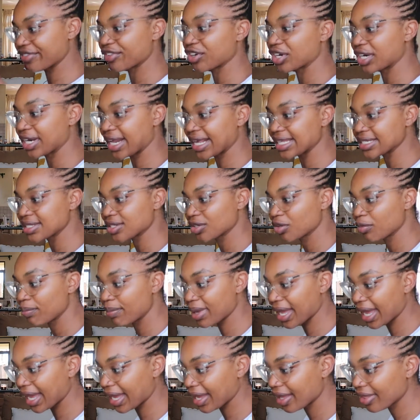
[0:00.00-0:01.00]
give her a nice little
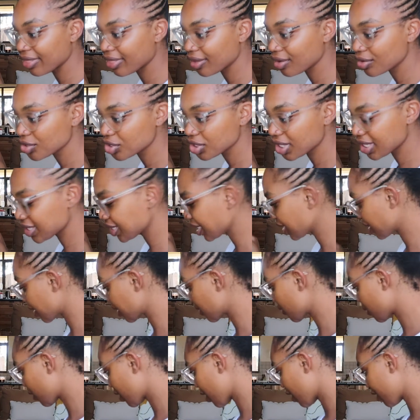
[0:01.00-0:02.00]
bath, oh, should I take
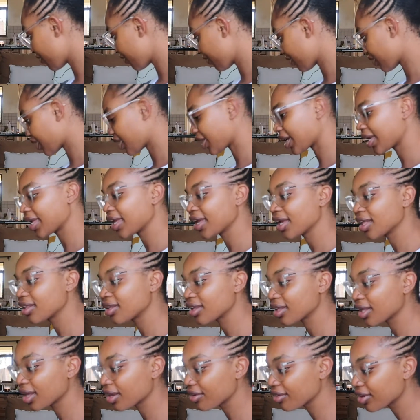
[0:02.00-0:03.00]
this one off? I
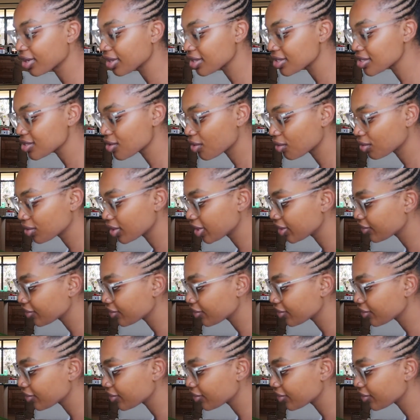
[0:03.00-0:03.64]
can't get rid of this whole